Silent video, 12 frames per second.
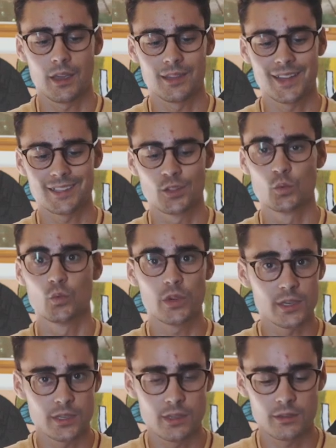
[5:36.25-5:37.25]
And that's the
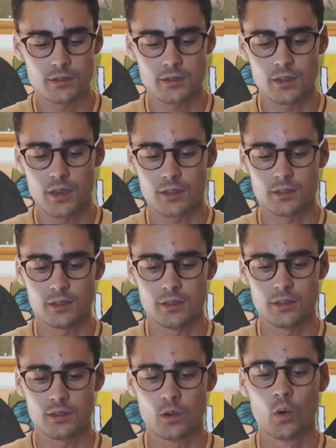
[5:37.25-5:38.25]
reason that
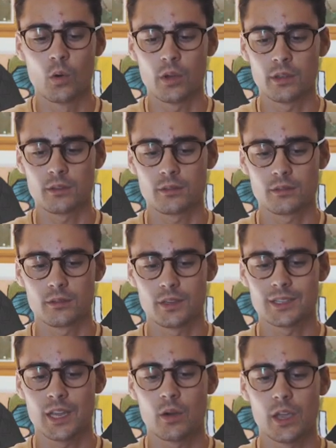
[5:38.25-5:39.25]
the coin
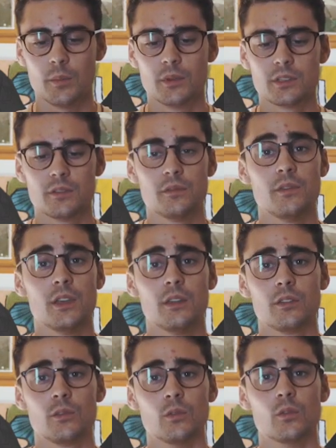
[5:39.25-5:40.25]
is now able to
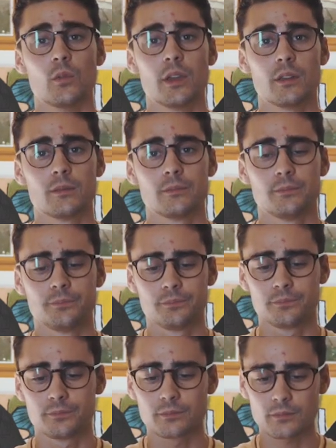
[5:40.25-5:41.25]
fit through the ring.
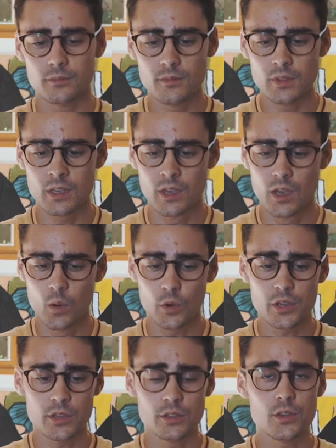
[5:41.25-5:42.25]

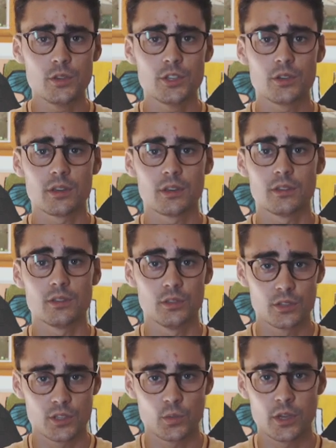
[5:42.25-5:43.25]
What you can do is you can
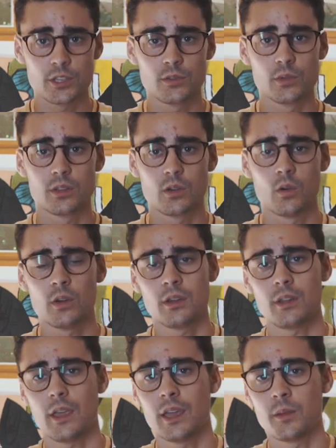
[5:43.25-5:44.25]
do the switch with the
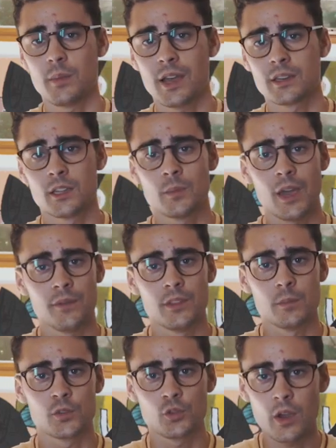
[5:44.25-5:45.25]
coin, hand it back to them,
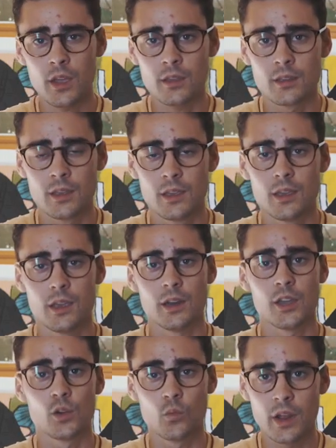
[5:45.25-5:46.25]
have them try, and
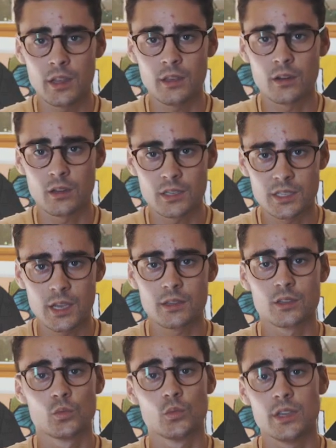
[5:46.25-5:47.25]
now you're ready and all
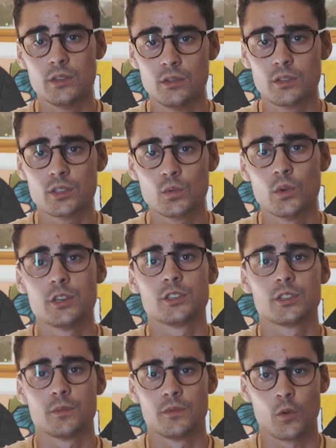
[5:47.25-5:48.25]
set to redo the
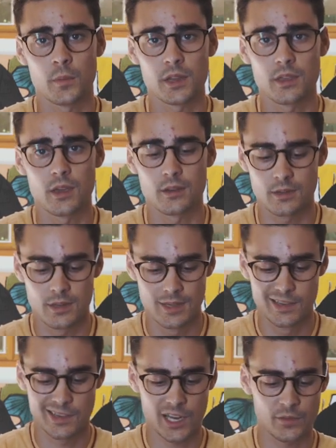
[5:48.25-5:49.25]
switch to perform it again.
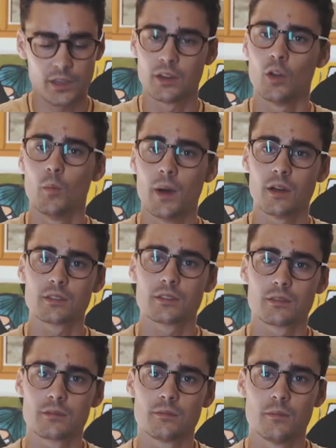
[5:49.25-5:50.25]
Kind of like a no
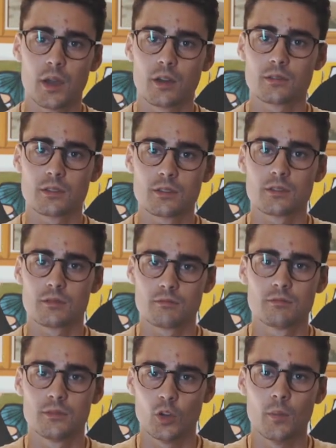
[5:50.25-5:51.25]
bounce,
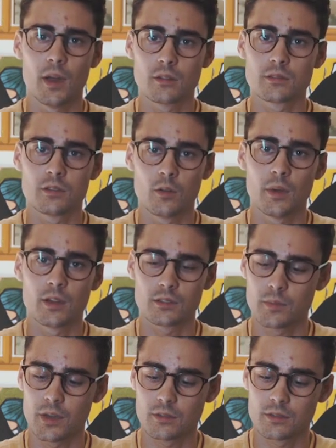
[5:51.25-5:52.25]
bounce, no bounce, no
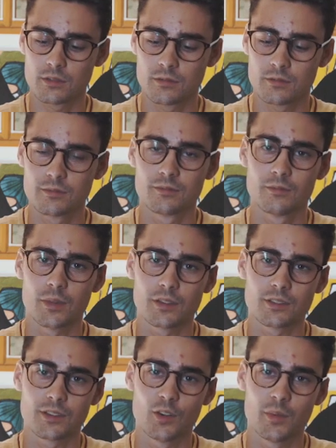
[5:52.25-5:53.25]
bounce, bounce,
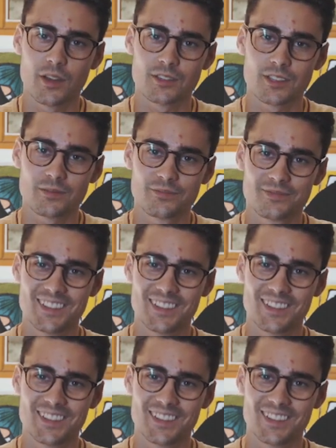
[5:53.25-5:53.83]
bouncing, no bouncing.